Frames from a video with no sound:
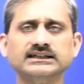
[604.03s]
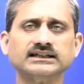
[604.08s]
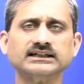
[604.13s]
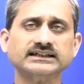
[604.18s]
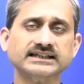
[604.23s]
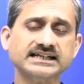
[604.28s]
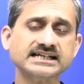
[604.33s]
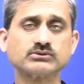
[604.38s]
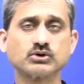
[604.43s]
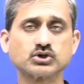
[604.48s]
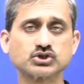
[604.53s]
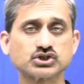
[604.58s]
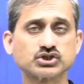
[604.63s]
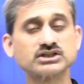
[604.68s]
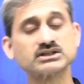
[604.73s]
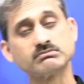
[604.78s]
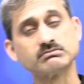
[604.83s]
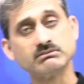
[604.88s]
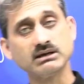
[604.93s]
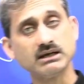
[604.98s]
These questions
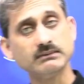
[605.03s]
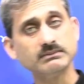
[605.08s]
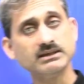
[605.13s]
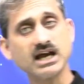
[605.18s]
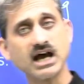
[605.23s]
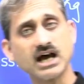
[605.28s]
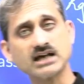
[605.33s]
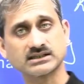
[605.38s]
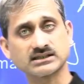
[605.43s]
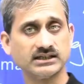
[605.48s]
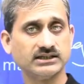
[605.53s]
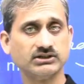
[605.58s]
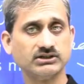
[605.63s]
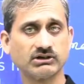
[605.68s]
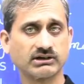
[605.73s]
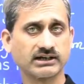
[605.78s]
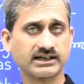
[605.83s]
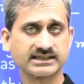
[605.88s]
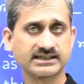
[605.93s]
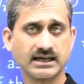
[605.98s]
may be asked in your
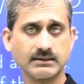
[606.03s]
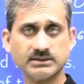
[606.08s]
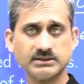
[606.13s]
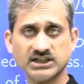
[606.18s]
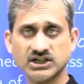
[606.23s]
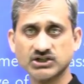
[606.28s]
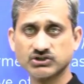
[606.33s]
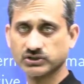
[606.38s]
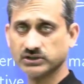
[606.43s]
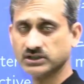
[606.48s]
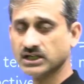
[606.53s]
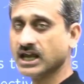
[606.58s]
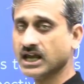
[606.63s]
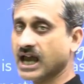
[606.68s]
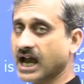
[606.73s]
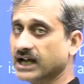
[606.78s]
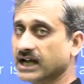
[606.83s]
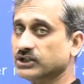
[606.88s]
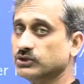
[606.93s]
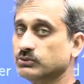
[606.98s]
examination,
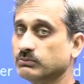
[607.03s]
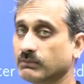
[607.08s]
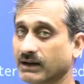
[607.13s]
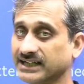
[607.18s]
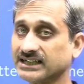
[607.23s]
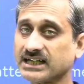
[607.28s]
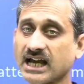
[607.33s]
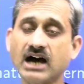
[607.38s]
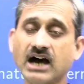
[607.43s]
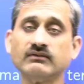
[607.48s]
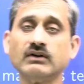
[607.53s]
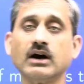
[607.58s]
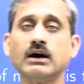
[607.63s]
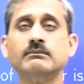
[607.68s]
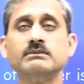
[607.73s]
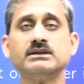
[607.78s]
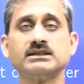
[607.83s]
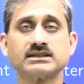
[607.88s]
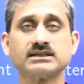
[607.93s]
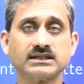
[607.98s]
and you might have a
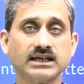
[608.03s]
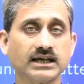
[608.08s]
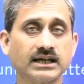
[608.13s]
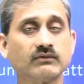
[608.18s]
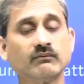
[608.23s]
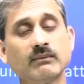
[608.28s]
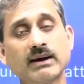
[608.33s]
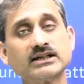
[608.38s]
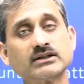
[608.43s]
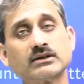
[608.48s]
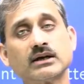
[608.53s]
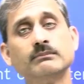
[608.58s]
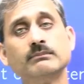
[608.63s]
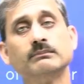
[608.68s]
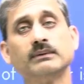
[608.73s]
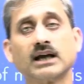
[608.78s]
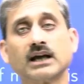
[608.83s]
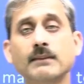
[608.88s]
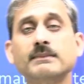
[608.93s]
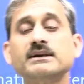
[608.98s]
mistake, might
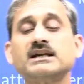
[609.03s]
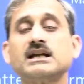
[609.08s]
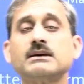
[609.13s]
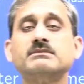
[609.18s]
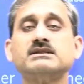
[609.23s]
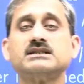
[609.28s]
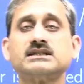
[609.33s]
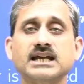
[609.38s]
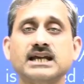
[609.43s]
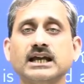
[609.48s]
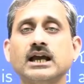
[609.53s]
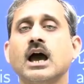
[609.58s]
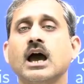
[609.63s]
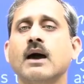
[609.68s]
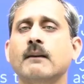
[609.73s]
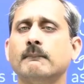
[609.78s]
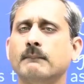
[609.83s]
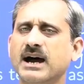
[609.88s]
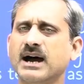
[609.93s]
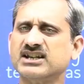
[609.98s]
commit a mistake
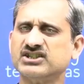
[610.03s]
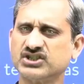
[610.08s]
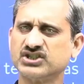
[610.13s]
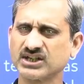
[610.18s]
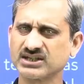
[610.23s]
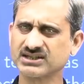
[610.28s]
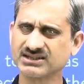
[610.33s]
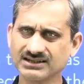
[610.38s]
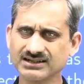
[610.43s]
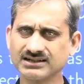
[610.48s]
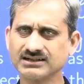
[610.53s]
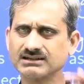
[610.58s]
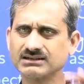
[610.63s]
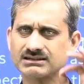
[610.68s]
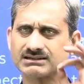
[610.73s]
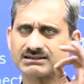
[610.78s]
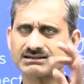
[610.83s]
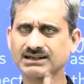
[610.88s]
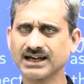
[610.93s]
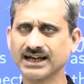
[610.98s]
by just a
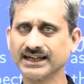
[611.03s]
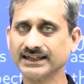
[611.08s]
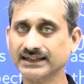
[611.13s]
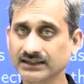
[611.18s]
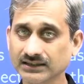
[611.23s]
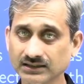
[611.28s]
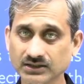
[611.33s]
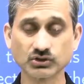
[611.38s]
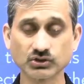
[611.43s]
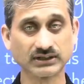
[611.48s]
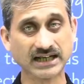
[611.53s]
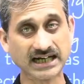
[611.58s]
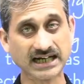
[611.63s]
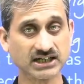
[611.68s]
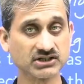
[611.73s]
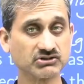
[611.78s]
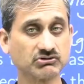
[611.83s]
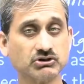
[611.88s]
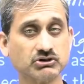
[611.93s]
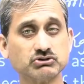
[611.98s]
sign. So that is
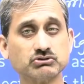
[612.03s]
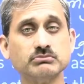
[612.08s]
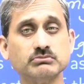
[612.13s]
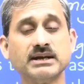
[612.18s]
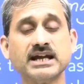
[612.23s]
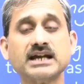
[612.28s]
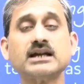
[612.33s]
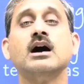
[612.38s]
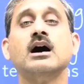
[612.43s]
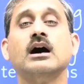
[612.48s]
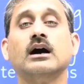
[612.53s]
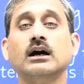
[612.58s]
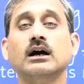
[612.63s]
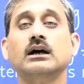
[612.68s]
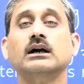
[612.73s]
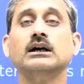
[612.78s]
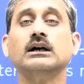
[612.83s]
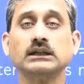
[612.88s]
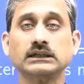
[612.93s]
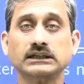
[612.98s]
going to make
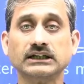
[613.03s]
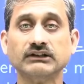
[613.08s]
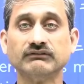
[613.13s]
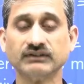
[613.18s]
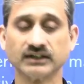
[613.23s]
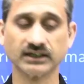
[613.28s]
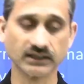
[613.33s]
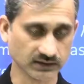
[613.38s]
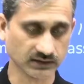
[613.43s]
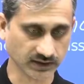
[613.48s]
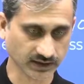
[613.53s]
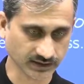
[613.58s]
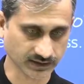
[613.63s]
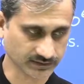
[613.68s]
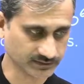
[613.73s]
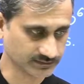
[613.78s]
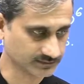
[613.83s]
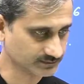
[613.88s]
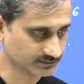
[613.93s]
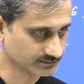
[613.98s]
a difficult thing.
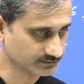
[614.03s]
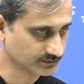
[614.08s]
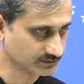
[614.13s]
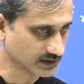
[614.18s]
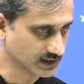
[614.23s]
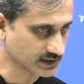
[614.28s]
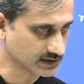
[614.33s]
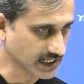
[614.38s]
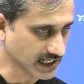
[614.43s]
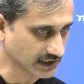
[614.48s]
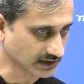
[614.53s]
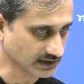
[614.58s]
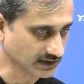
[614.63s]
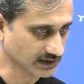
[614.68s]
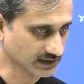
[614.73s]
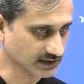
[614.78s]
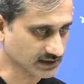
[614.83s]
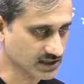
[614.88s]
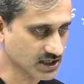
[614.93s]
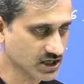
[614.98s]
Is that clear?
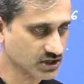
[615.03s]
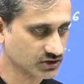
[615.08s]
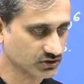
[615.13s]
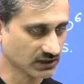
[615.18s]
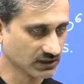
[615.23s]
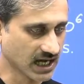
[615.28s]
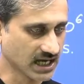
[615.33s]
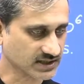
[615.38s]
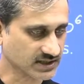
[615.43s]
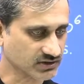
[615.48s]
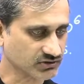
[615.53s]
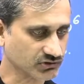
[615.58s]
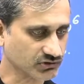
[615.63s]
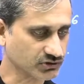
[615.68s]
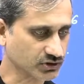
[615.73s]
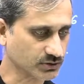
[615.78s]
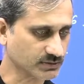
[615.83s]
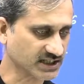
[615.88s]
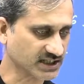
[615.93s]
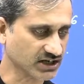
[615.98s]
So the answer is going to
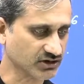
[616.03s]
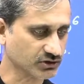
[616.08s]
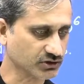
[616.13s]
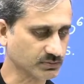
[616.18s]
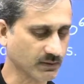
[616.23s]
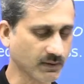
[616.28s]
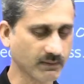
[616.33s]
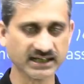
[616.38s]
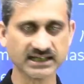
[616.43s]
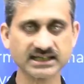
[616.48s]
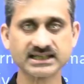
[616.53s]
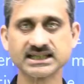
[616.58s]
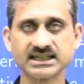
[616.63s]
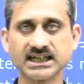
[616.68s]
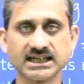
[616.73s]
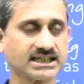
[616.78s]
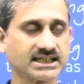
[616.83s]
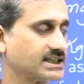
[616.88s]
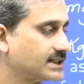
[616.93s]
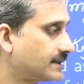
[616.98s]
be 10 raised to the power minus
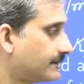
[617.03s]
6.